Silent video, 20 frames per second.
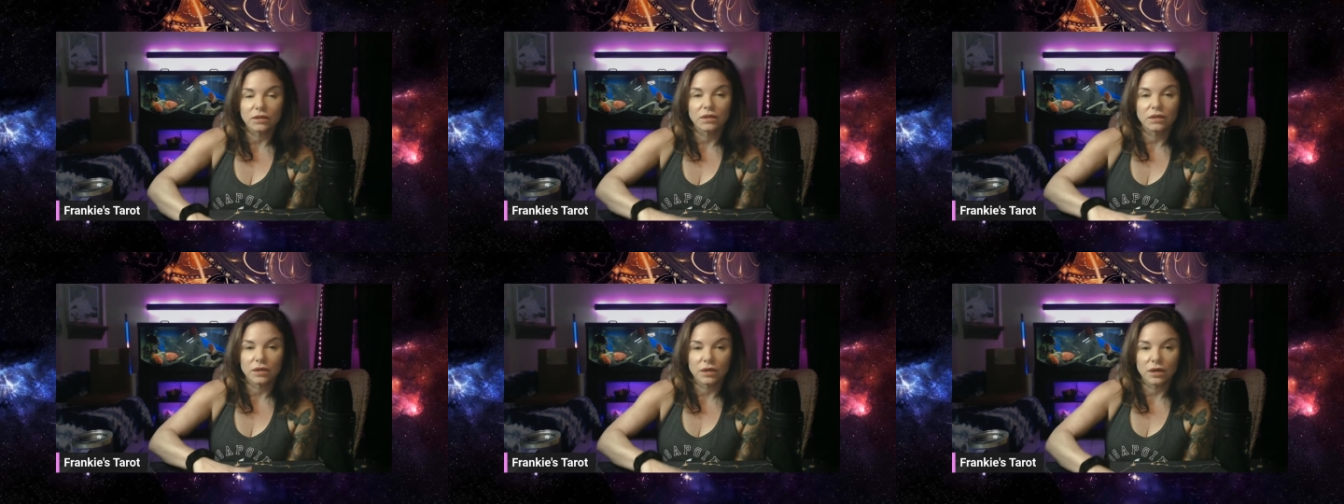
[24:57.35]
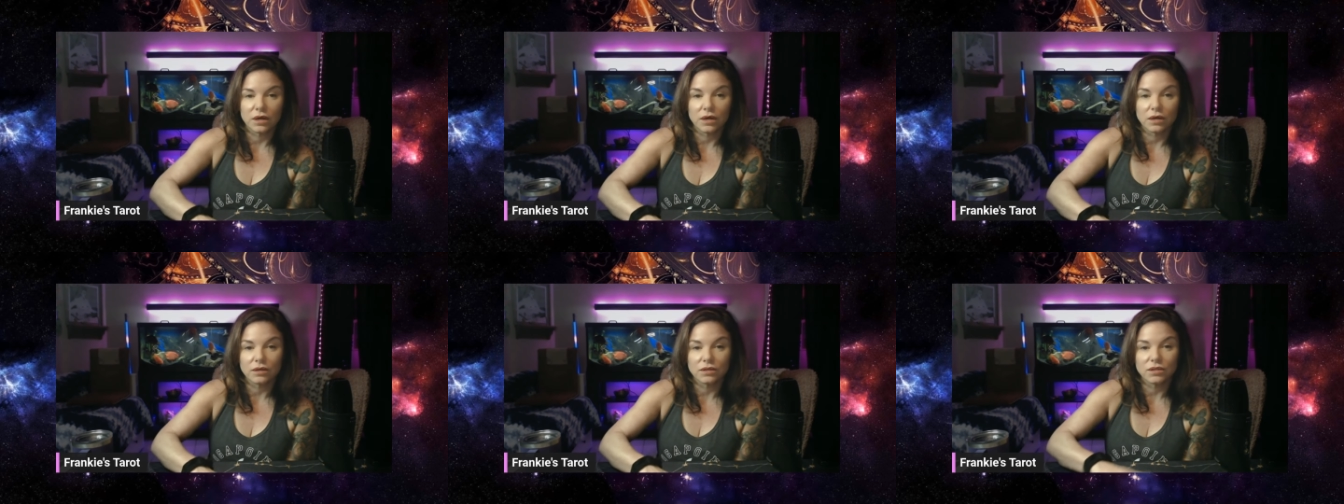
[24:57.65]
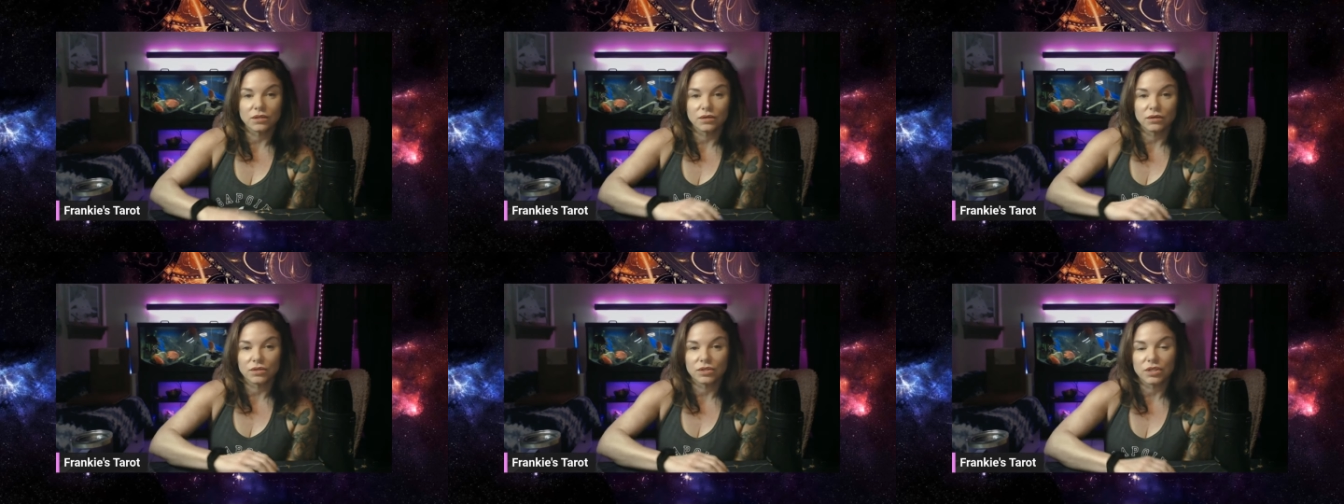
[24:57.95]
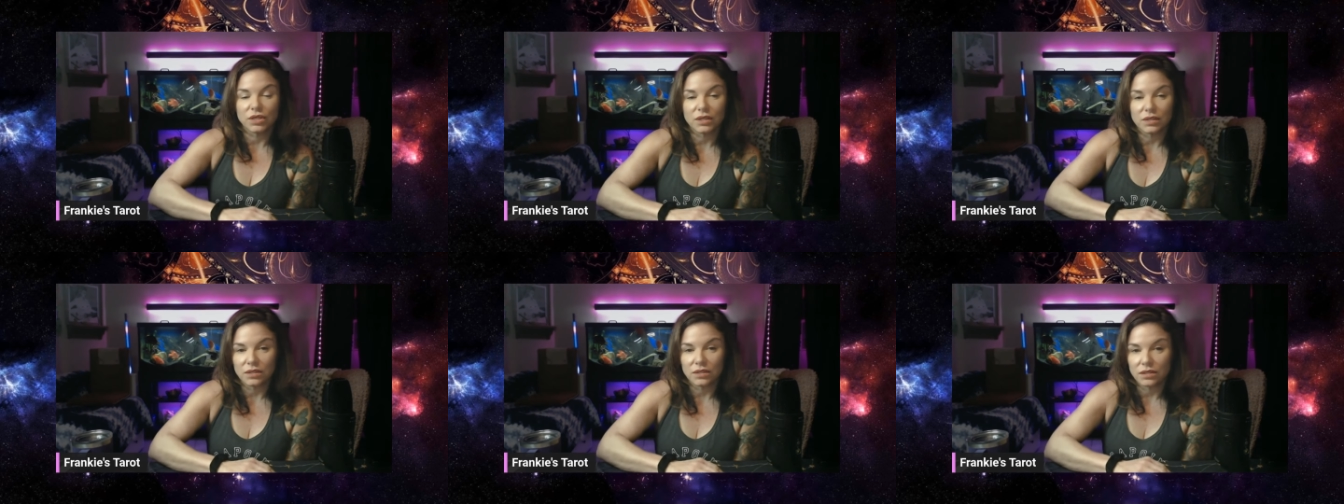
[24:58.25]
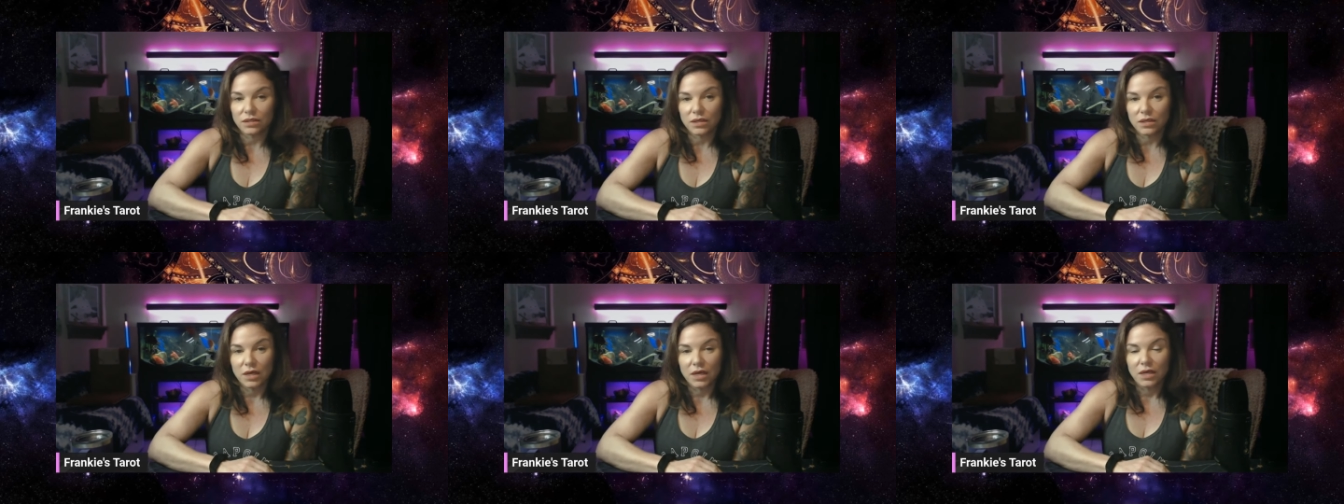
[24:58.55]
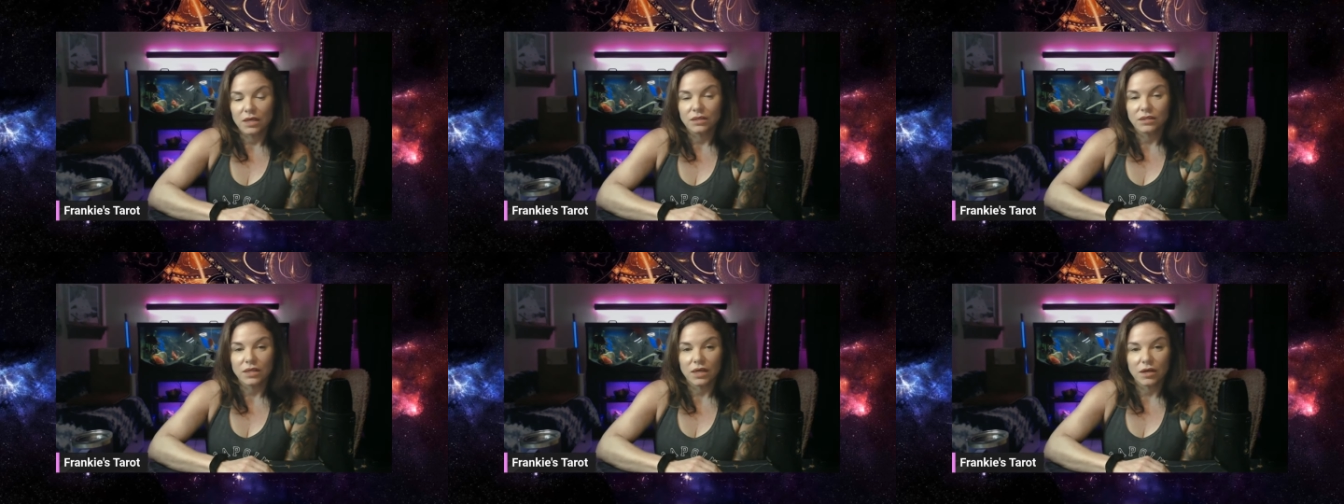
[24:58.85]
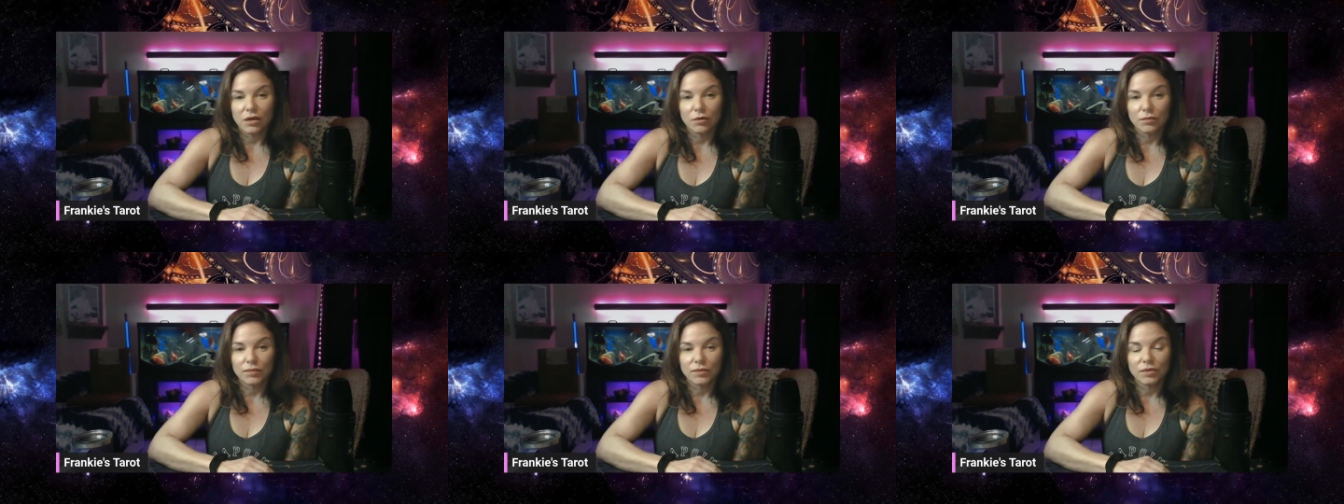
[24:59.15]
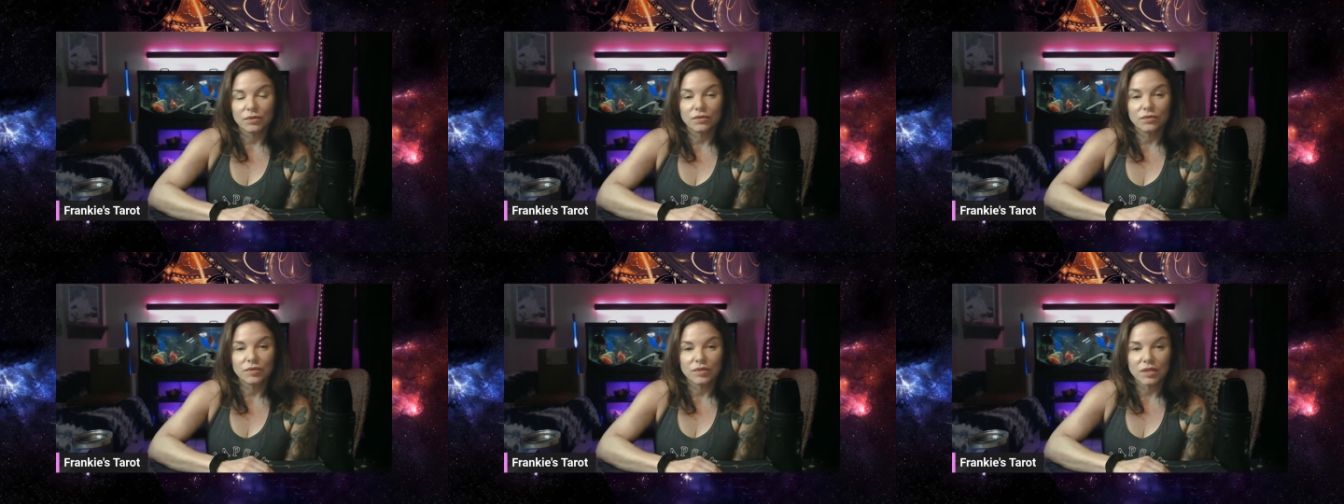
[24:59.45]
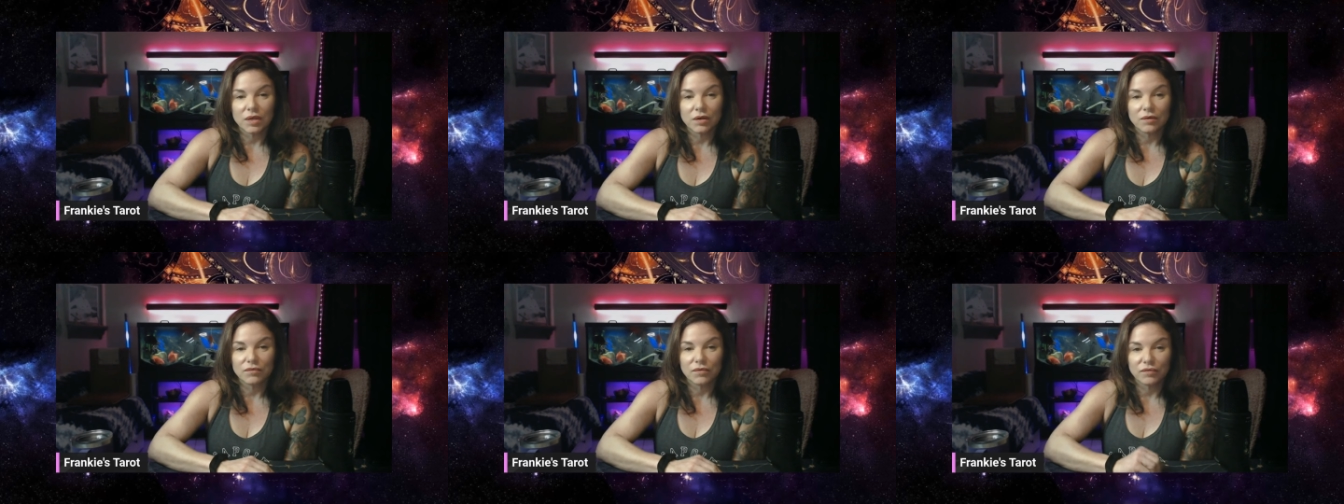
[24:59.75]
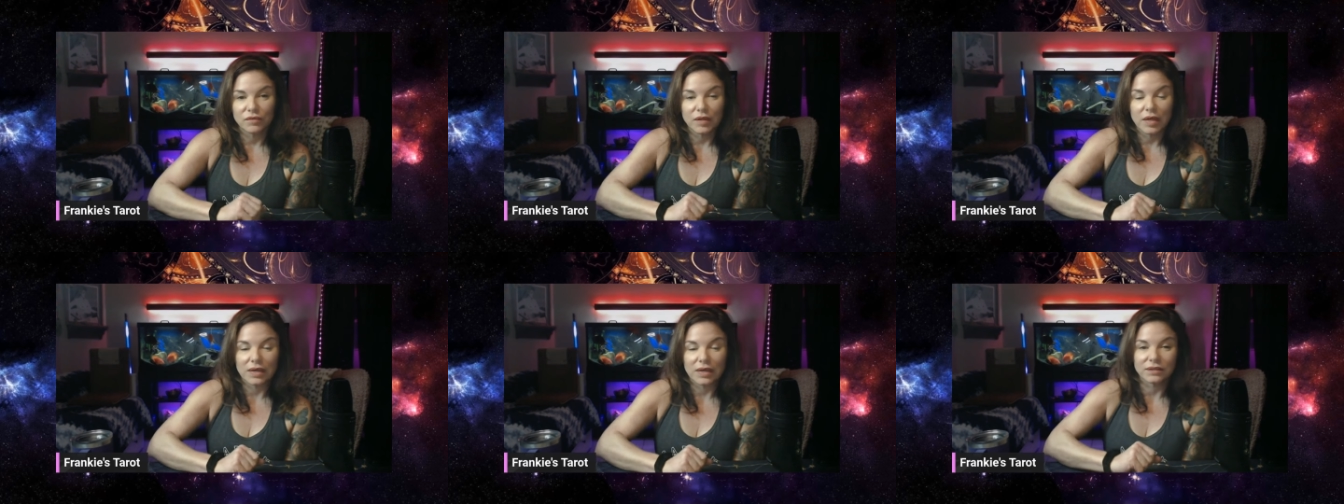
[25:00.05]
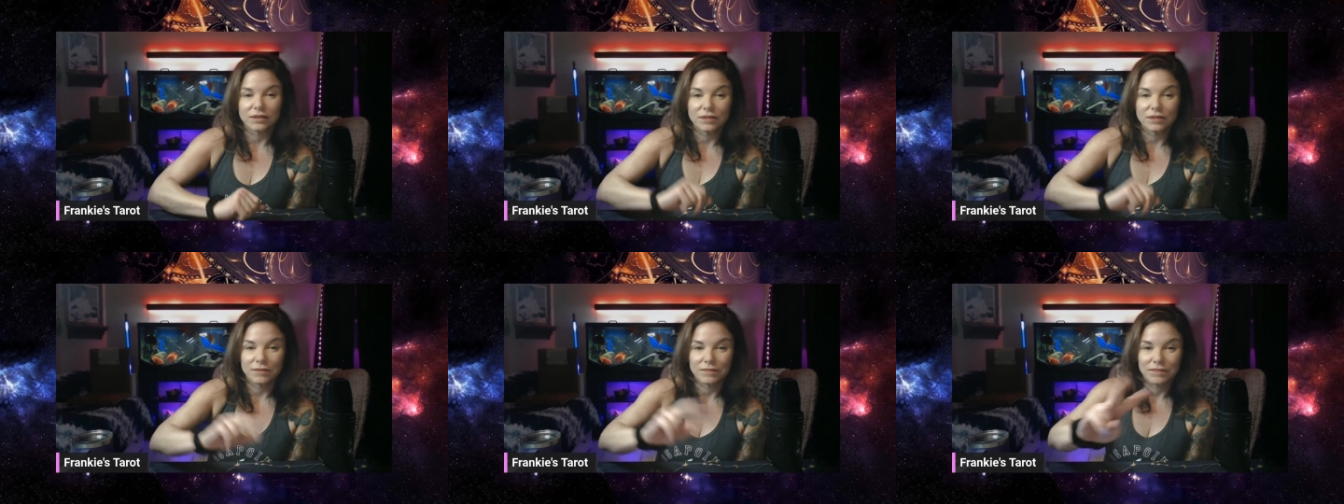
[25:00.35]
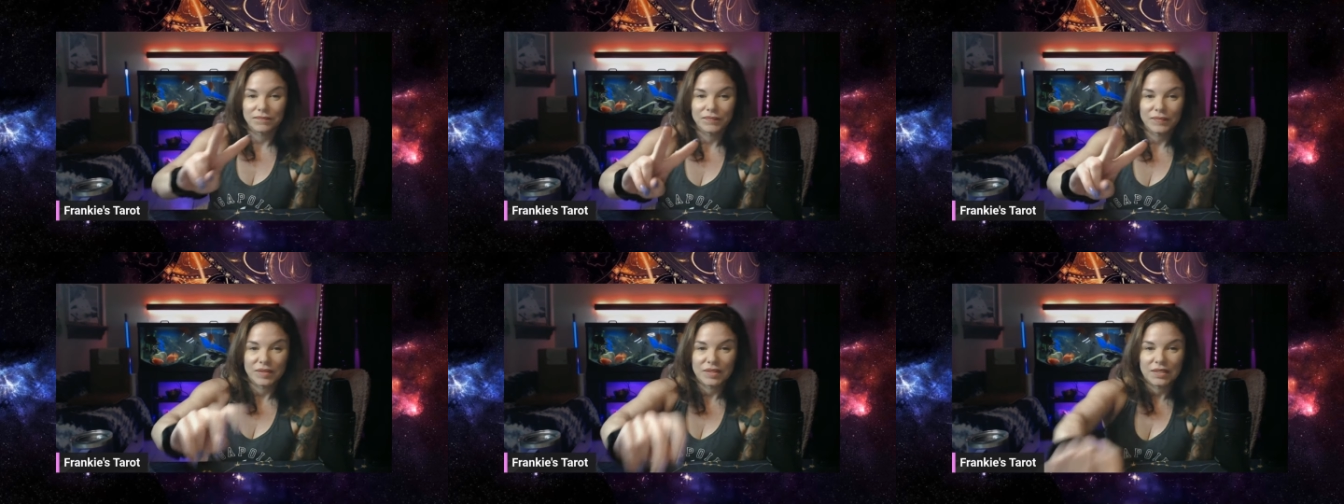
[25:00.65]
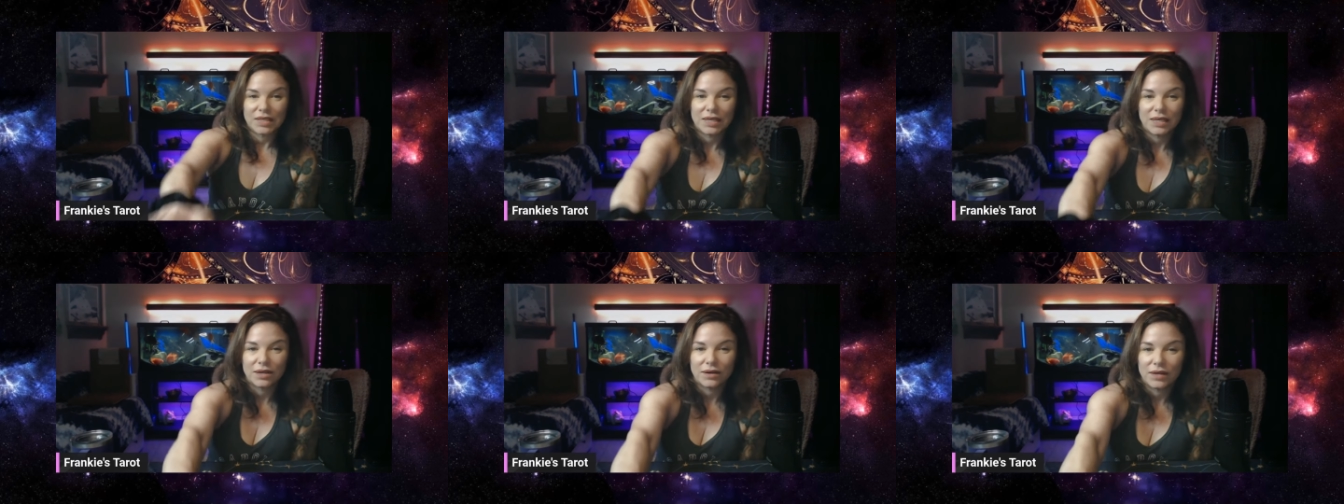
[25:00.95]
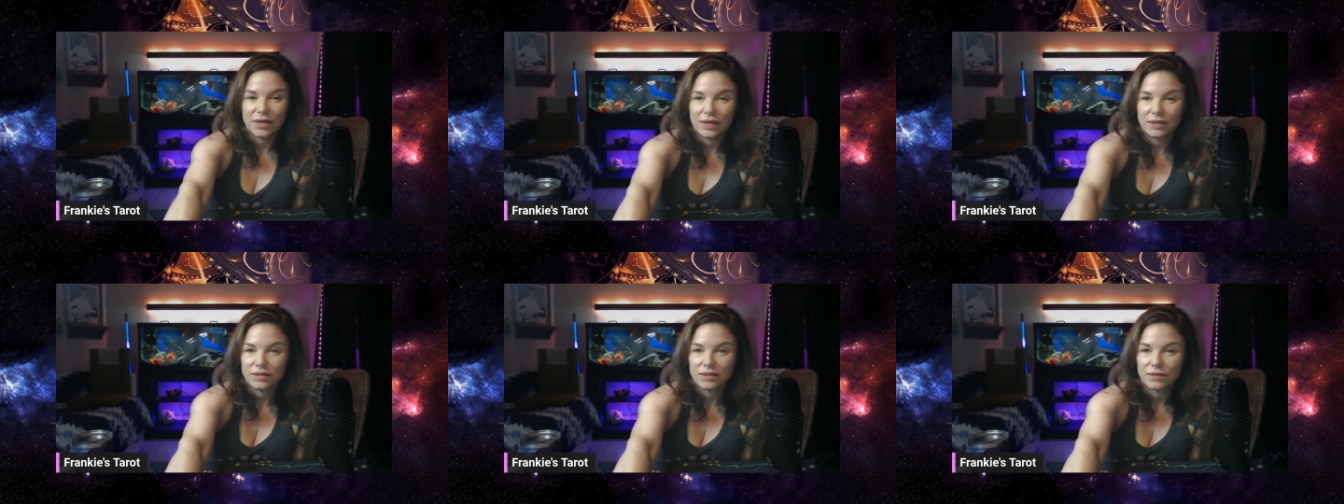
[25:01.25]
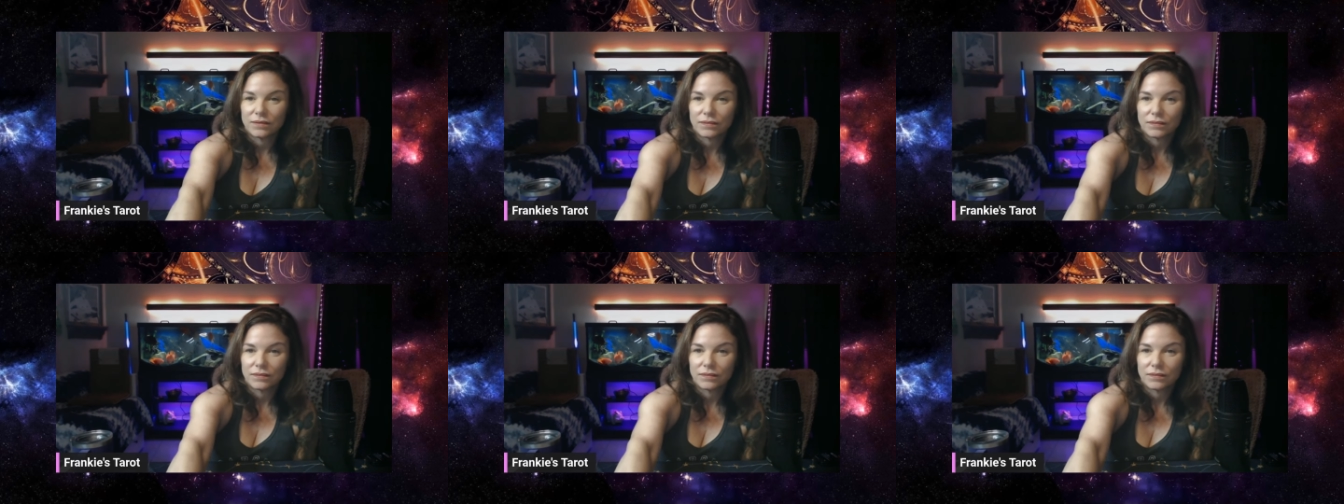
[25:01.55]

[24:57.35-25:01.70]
The cards are just to help you self-reflect. Take care, guys.